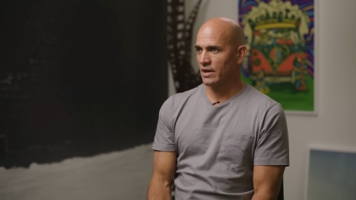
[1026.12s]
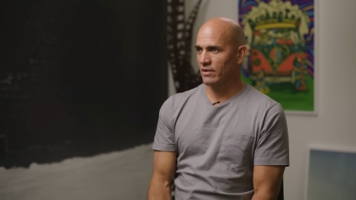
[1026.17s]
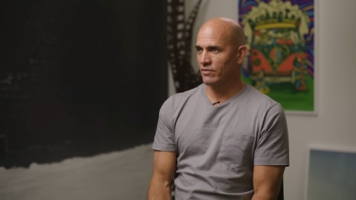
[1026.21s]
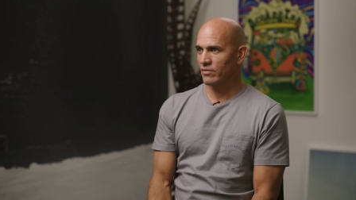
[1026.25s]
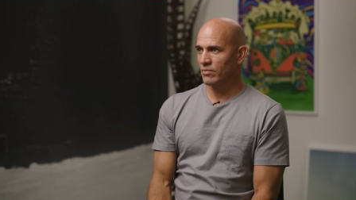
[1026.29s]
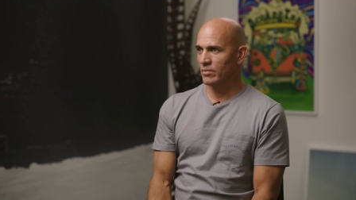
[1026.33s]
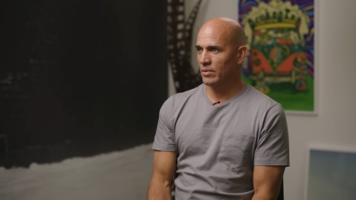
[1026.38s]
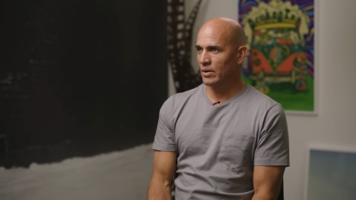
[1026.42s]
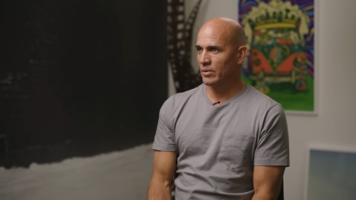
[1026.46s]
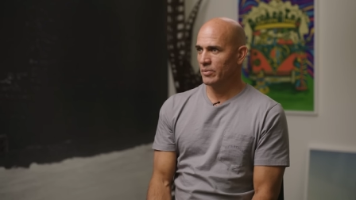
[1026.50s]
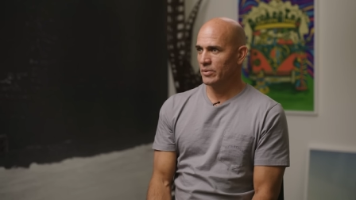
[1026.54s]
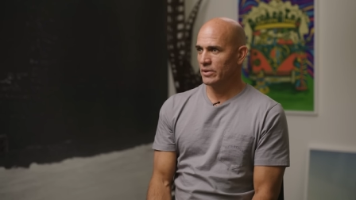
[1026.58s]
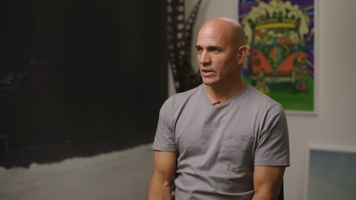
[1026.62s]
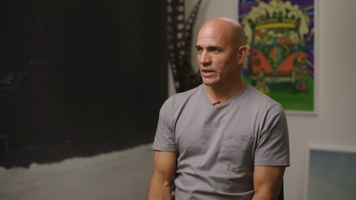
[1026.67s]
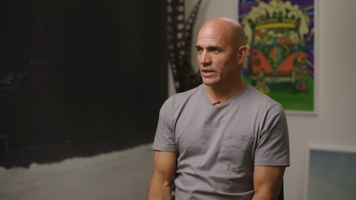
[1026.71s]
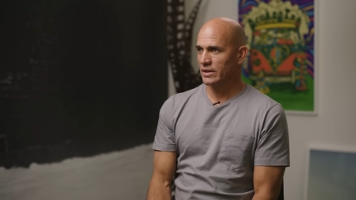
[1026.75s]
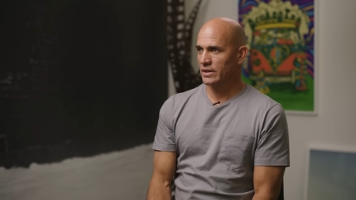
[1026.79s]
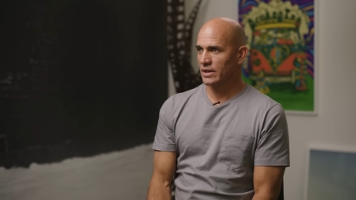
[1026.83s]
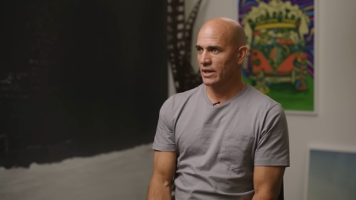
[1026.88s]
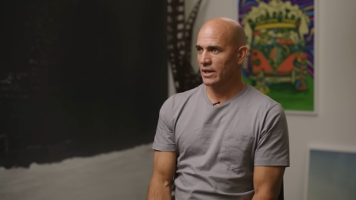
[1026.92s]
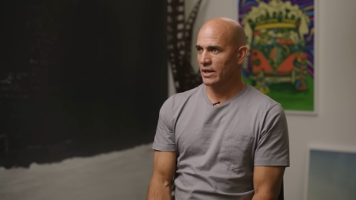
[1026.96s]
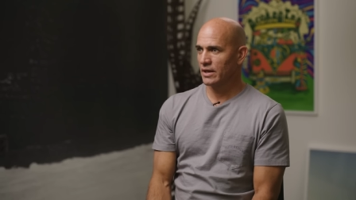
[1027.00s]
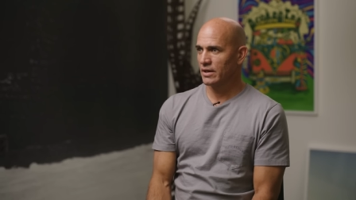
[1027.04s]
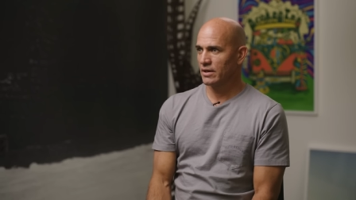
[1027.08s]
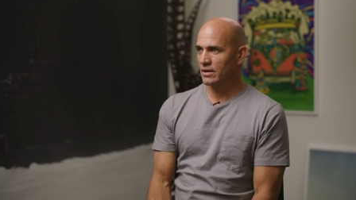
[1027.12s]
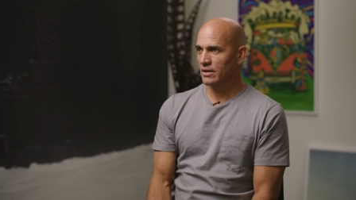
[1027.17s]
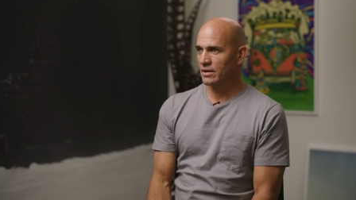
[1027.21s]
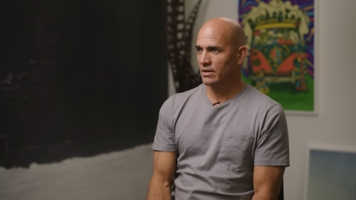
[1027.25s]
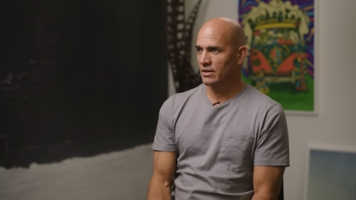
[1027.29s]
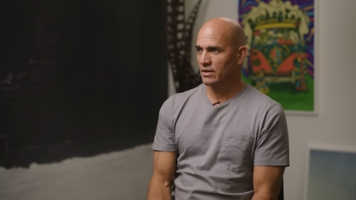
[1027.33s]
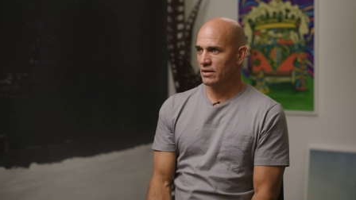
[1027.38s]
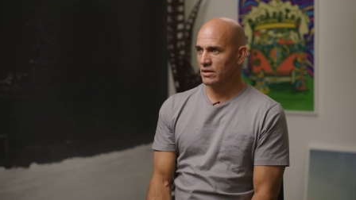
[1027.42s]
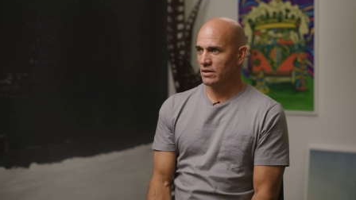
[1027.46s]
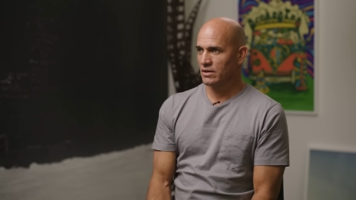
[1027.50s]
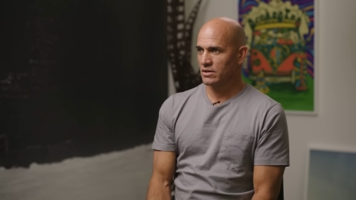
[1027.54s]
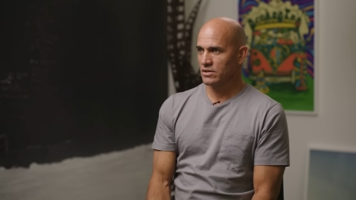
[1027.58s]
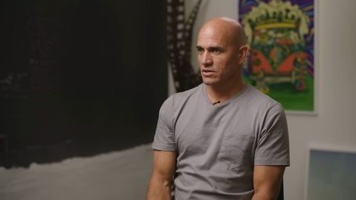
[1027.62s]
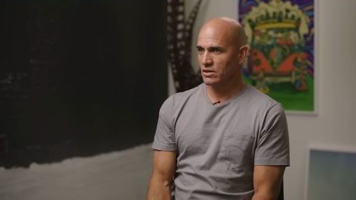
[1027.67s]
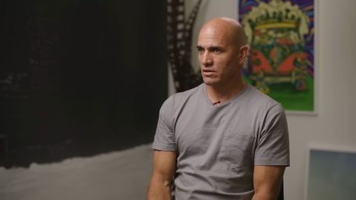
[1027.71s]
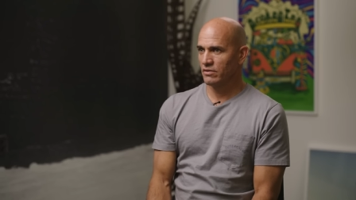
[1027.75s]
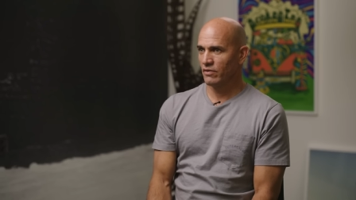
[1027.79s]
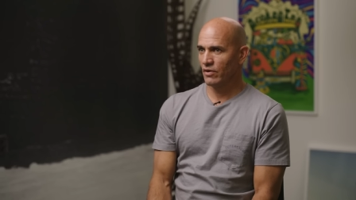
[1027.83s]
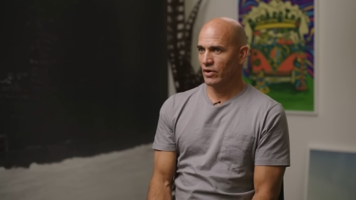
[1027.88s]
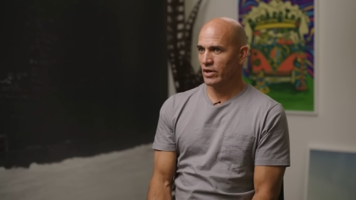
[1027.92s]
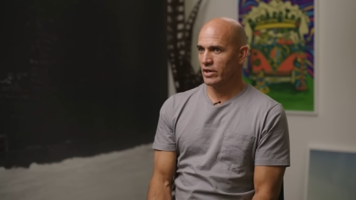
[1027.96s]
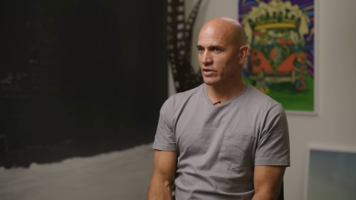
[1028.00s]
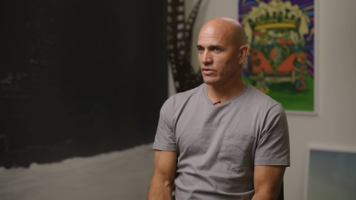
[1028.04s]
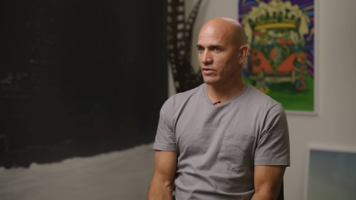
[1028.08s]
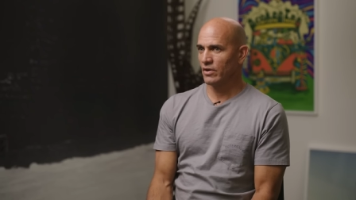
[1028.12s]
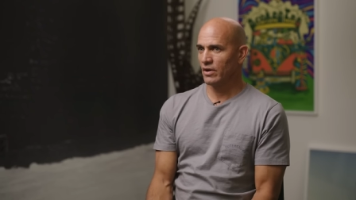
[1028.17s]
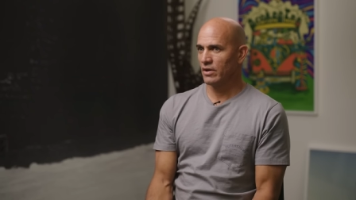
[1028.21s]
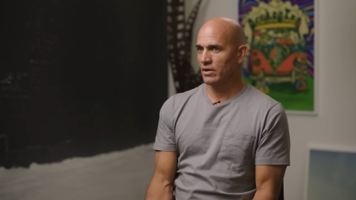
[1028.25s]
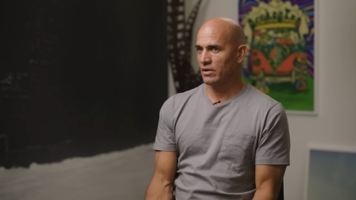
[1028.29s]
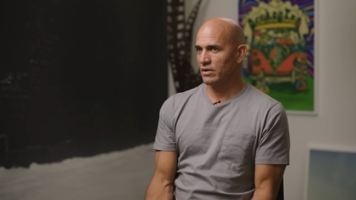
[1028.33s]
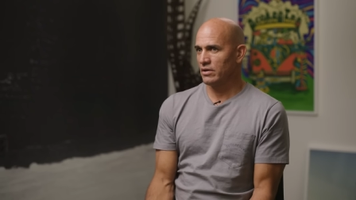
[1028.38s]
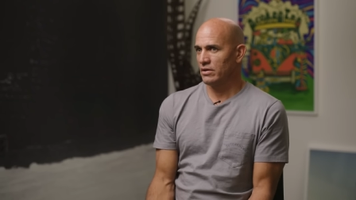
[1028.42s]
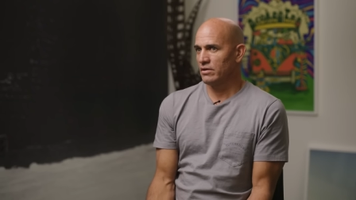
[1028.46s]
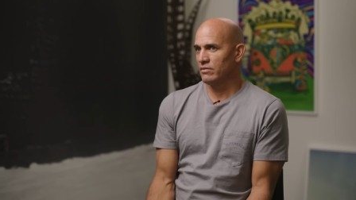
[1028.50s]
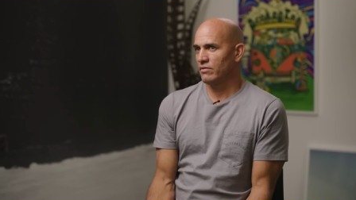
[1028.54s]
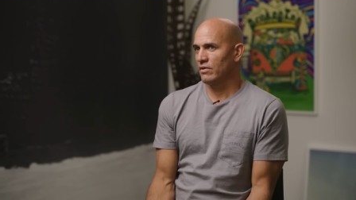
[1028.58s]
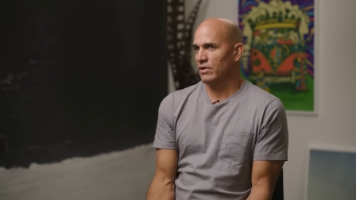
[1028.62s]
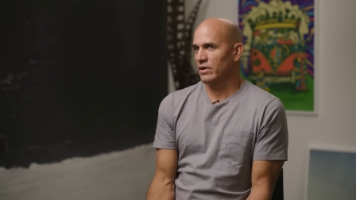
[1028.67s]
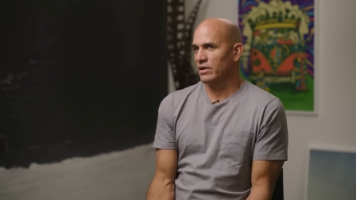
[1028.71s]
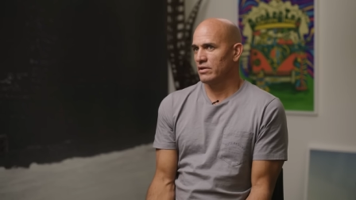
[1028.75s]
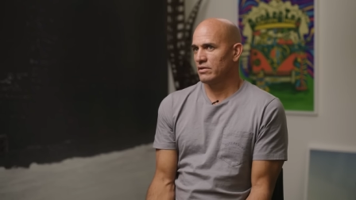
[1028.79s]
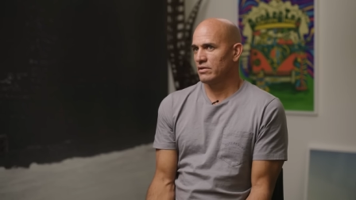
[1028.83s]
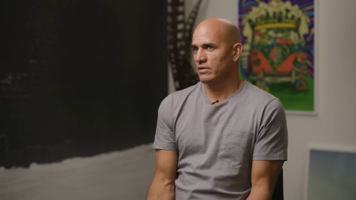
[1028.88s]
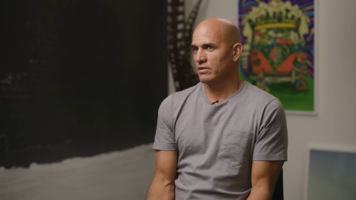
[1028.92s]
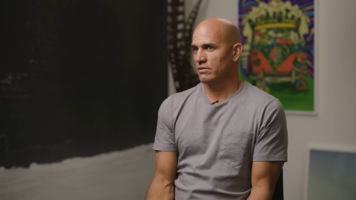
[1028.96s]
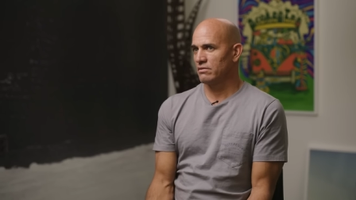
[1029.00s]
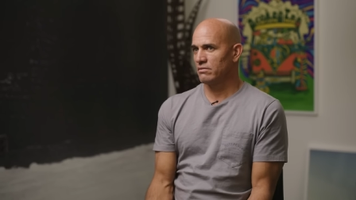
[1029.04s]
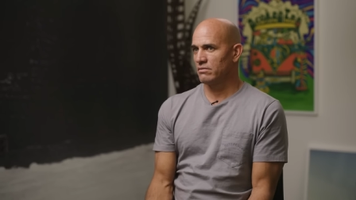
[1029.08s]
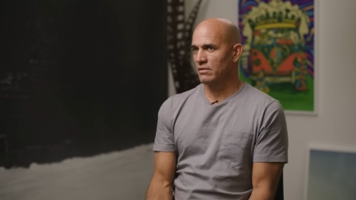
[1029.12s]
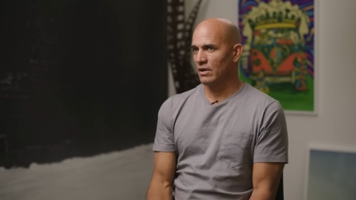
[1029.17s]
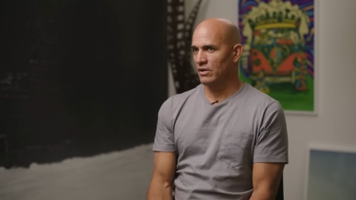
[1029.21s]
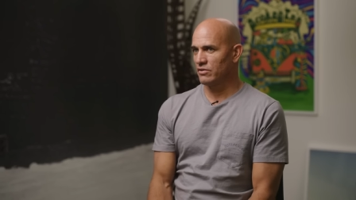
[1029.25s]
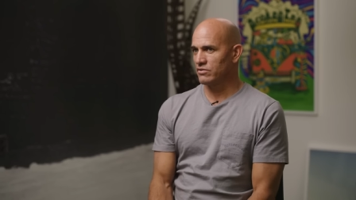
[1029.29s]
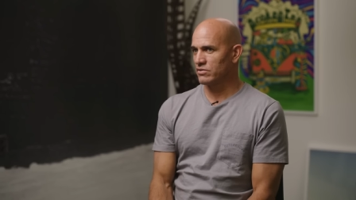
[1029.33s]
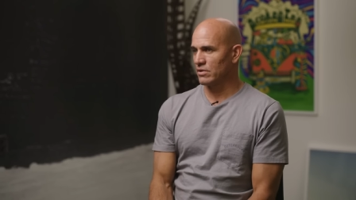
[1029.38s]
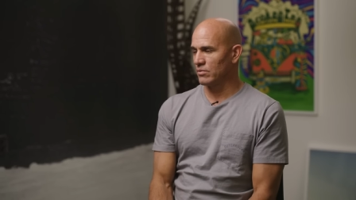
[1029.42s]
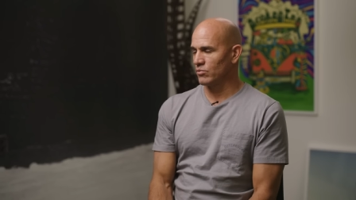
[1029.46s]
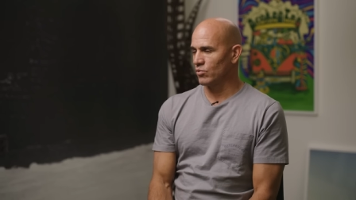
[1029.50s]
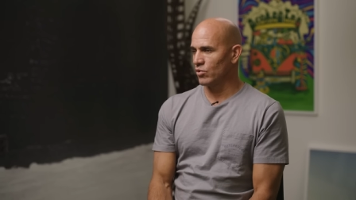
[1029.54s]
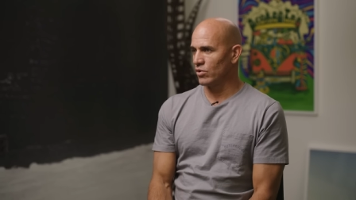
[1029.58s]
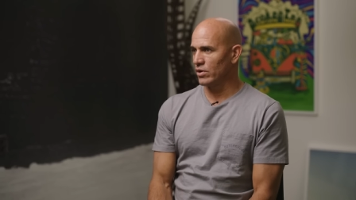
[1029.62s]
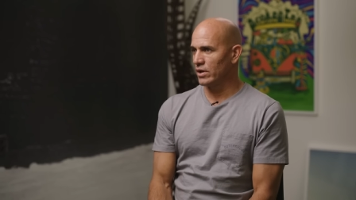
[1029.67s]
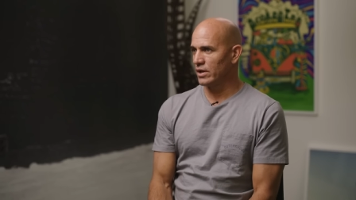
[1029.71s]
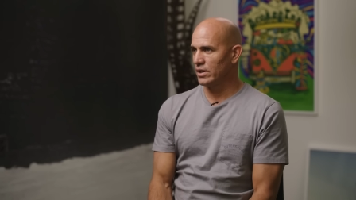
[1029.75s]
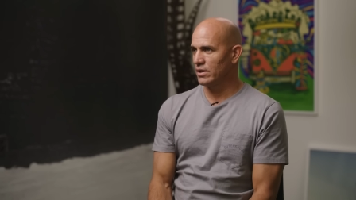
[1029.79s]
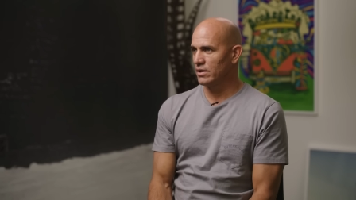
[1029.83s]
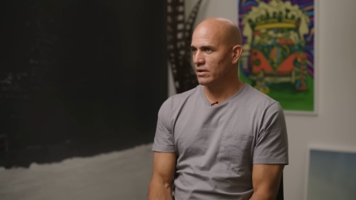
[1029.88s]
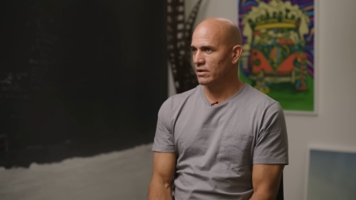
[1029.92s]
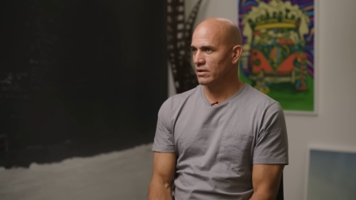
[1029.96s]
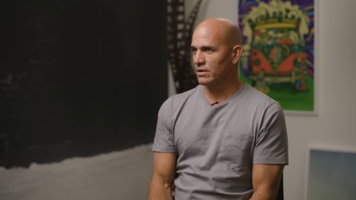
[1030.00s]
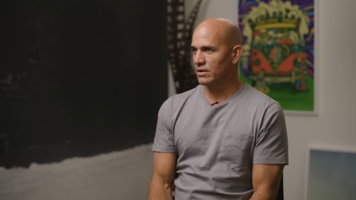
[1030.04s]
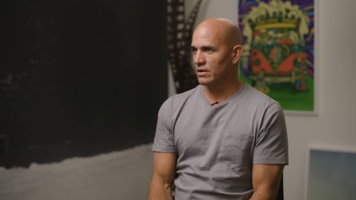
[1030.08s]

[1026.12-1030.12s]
have a moment like that. So you've already done you've already done something great,